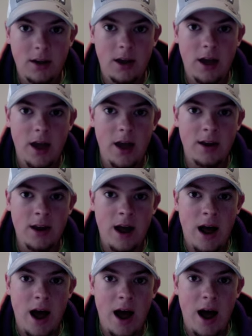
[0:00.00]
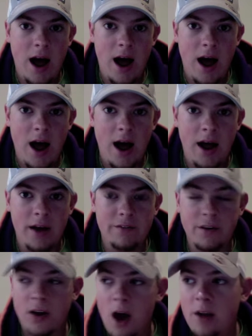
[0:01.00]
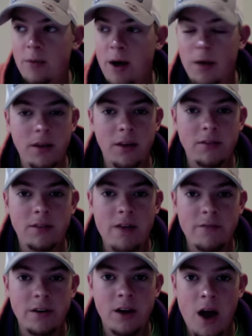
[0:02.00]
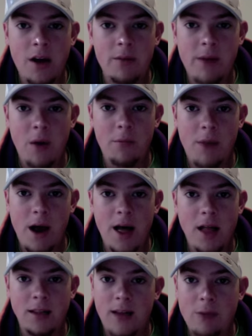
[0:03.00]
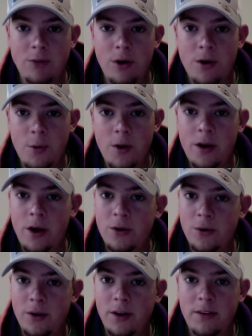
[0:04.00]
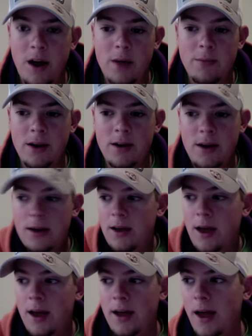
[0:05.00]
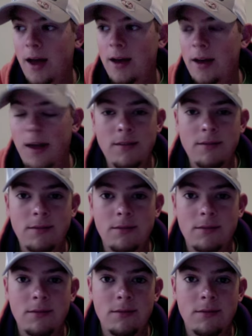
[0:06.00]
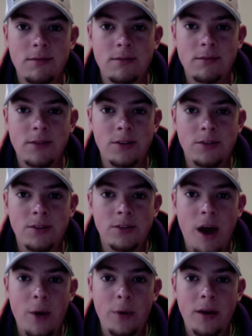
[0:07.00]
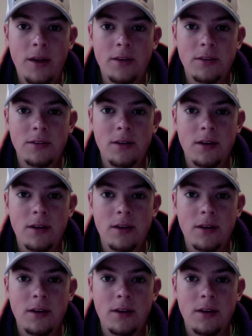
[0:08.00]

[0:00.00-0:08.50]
and I forgot about this. I forgot about my Library 100 assignment, and that's just how it is.